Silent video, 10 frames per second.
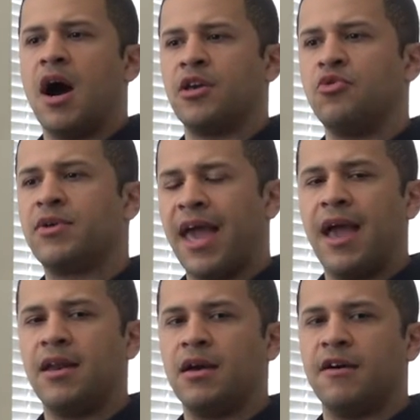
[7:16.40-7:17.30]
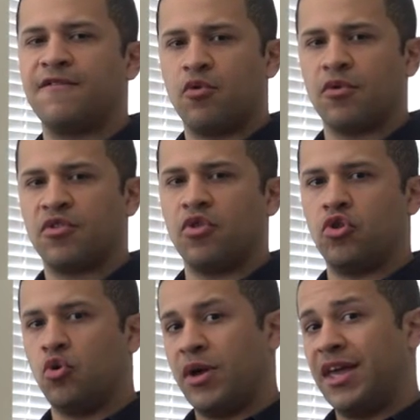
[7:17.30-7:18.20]
You can, of course,
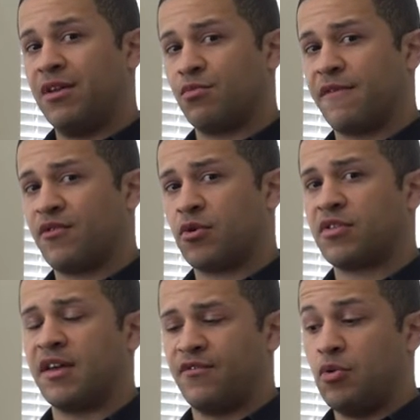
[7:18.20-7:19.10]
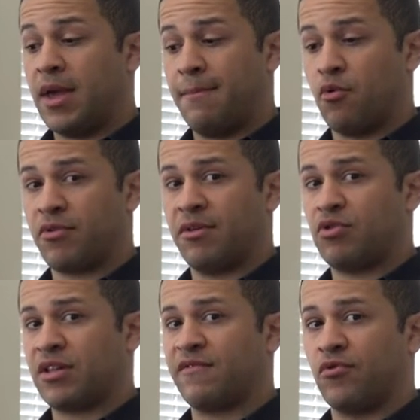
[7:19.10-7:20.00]
do it in reverse. If you get more of the
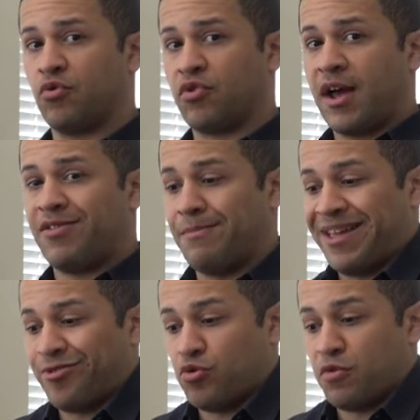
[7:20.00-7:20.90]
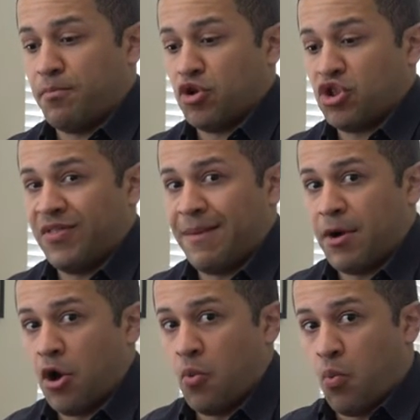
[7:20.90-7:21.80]
objectives on your side, then basically you're just pushing
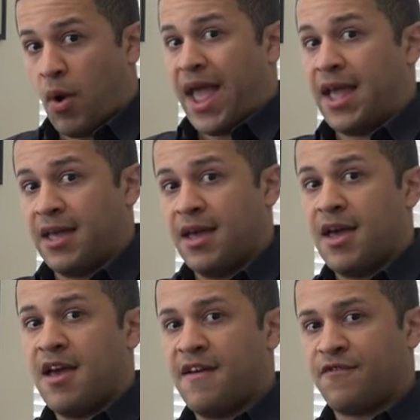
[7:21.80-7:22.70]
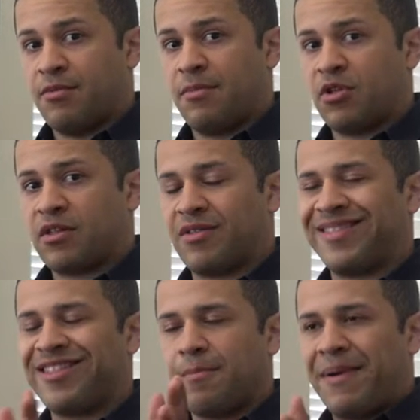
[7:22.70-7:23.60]
them away from the objective.
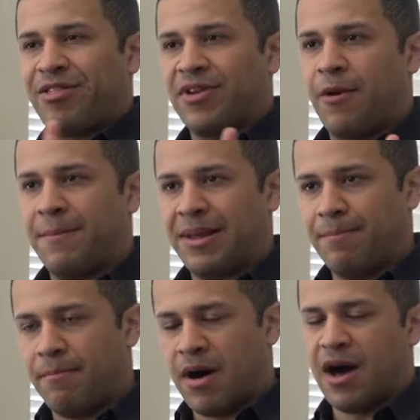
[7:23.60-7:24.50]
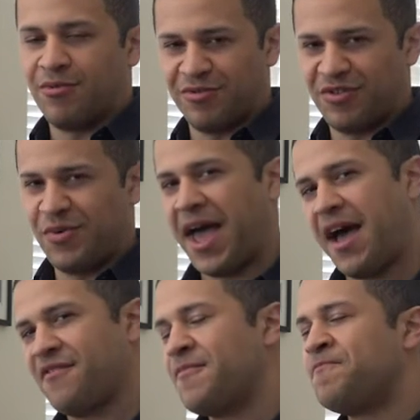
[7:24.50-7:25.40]
This depends on how many models you
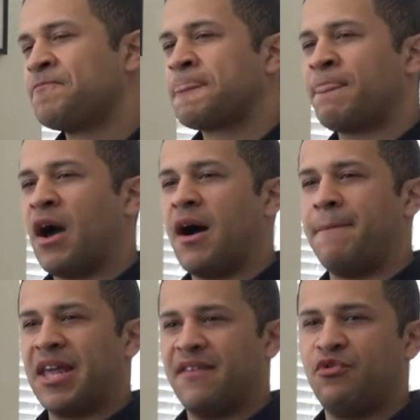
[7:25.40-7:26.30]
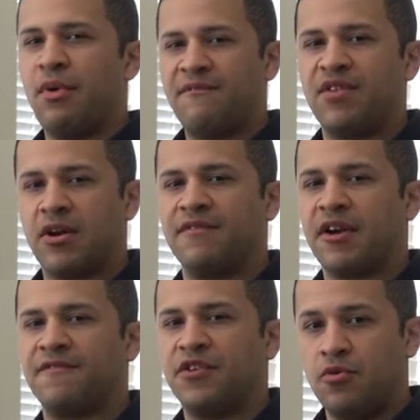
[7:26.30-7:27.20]
have. But if you have very,
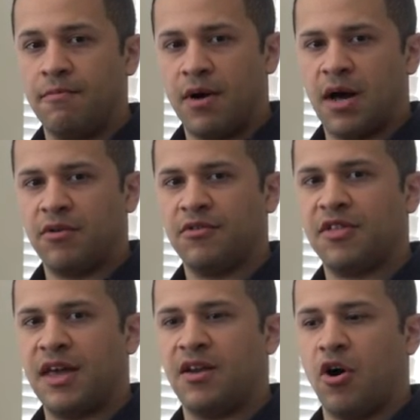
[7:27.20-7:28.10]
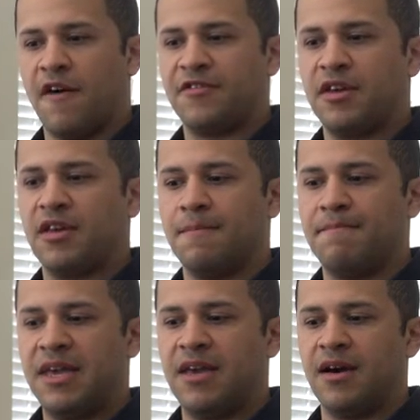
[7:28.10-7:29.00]
very few models, it often can
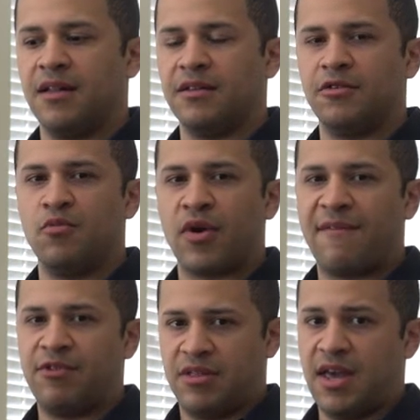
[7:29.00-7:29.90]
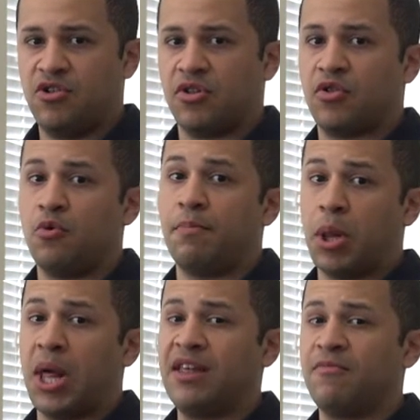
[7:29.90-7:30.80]
be a little more advantageous to
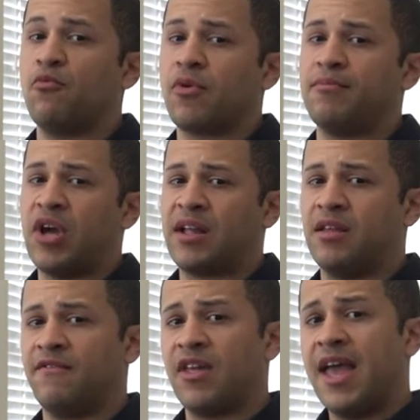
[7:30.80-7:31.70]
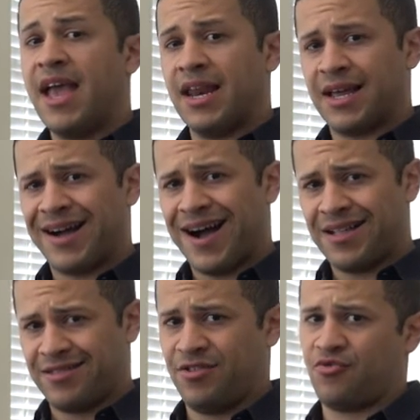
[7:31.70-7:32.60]
place more objectives in a
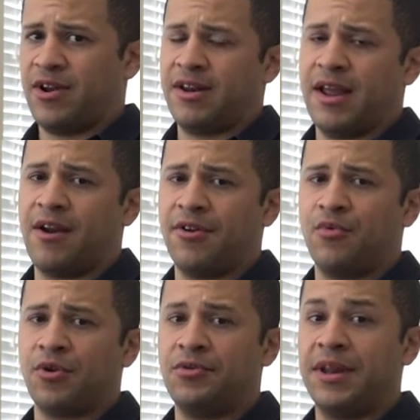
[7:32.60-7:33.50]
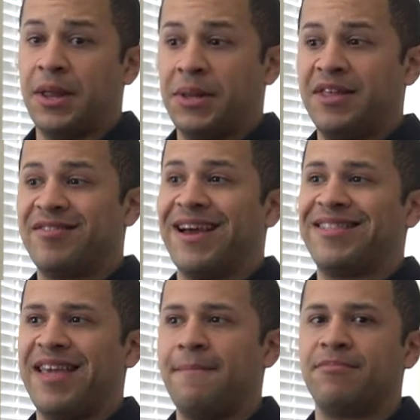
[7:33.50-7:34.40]
concentrated area where you can at least
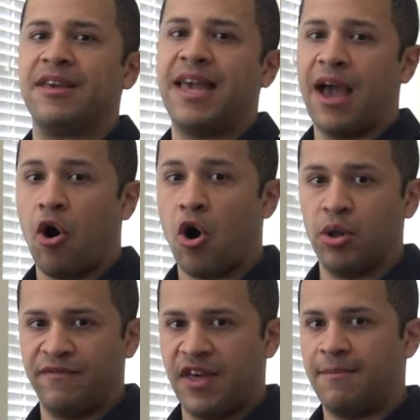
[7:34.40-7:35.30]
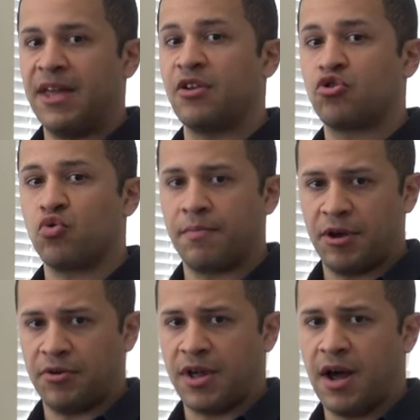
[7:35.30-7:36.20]
attempt to get all of them in a short
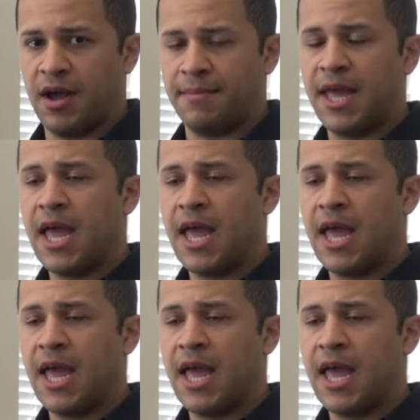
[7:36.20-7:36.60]
period of time.